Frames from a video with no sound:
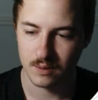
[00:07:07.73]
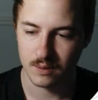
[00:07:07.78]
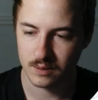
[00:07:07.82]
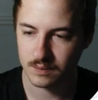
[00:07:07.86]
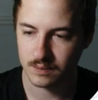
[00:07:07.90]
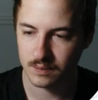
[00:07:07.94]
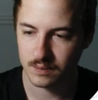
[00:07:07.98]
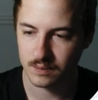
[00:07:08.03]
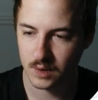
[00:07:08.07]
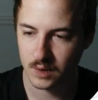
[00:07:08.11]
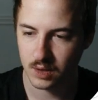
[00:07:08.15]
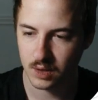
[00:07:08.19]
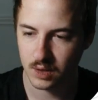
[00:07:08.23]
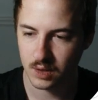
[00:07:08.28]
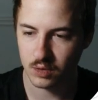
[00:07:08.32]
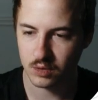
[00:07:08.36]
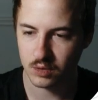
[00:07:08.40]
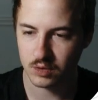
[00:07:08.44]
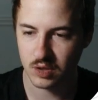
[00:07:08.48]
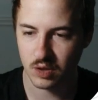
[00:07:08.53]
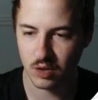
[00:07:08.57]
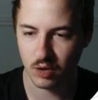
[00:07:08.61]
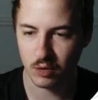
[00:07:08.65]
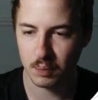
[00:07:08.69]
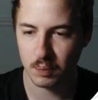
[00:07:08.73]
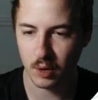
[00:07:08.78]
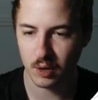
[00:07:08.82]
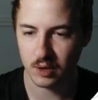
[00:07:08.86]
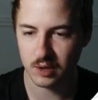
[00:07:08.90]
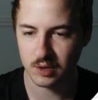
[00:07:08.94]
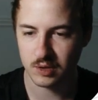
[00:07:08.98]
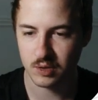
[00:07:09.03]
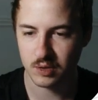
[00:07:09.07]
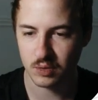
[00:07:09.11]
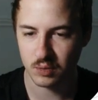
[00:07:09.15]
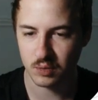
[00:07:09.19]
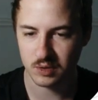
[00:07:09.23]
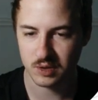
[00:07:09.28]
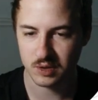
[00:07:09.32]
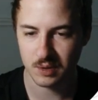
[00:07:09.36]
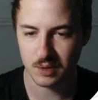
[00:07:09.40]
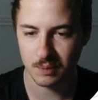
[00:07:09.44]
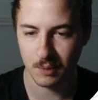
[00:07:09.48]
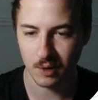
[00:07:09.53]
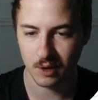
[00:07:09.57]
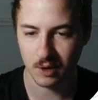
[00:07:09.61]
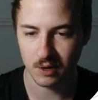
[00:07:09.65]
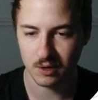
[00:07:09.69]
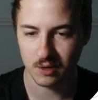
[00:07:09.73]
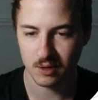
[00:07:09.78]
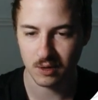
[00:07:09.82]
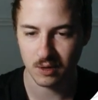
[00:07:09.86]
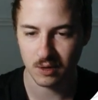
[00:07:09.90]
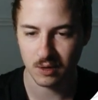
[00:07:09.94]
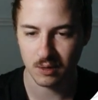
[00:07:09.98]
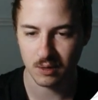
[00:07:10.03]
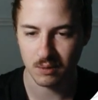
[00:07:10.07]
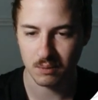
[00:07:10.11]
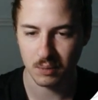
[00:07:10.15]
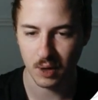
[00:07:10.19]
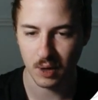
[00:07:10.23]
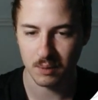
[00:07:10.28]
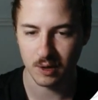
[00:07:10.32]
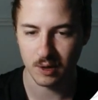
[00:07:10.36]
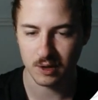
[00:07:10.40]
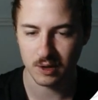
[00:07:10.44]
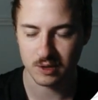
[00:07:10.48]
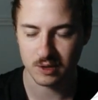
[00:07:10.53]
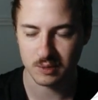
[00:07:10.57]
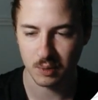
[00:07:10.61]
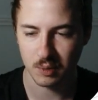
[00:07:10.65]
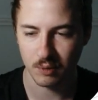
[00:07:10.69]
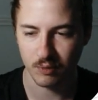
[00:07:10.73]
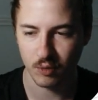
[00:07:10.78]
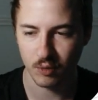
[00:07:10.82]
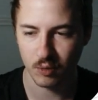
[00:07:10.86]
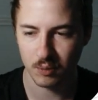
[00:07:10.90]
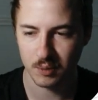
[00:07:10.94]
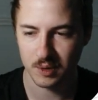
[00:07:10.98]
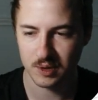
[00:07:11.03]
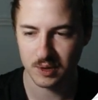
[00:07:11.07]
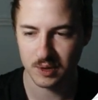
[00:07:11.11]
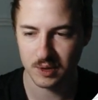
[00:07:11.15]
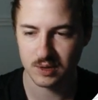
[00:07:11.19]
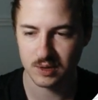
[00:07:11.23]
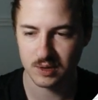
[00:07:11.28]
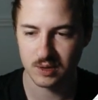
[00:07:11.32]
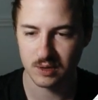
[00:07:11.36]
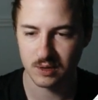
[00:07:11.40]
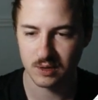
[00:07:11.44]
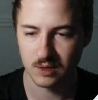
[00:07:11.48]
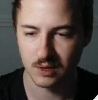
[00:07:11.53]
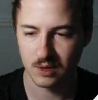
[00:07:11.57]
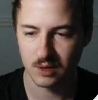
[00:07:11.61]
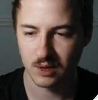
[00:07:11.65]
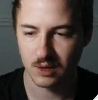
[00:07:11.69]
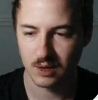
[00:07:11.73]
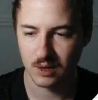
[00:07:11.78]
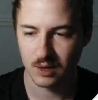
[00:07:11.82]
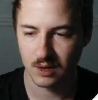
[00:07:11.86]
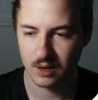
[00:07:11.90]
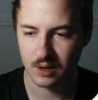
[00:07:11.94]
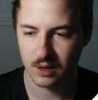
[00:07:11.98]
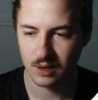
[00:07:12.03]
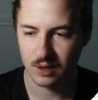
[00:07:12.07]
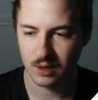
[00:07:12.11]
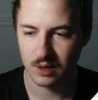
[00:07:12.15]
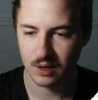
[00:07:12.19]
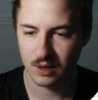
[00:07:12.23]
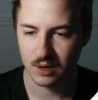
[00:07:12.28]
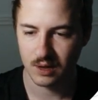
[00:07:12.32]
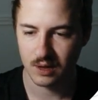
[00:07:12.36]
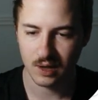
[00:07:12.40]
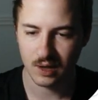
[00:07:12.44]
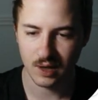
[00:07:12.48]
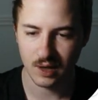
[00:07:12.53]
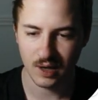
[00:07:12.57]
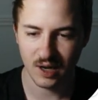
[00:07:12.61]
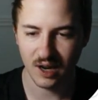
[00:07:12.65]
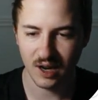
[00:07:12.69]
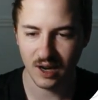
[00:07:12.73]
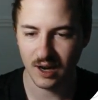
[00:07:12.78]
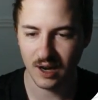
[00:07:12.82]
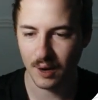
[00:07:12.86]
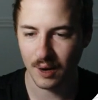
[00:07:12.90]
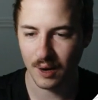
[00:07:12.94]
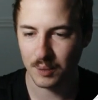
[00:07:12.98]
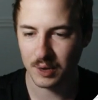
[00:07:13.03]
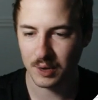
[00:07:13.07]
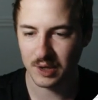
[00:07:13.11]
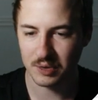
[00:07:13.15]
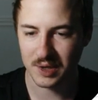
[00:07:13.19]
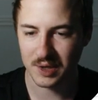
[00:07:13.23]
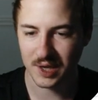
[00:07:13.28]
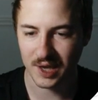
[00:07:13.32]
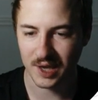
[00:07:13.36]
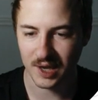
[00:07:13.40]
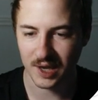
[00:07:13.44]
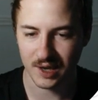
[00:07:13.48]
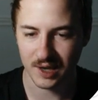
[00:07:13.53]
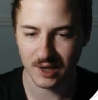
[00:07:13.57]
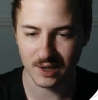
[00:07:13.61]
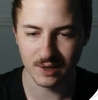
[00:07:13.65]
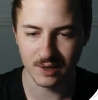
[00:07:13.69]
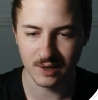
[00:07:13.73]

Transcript: Use third-party tools to monitor buy box performance. I mean, you can.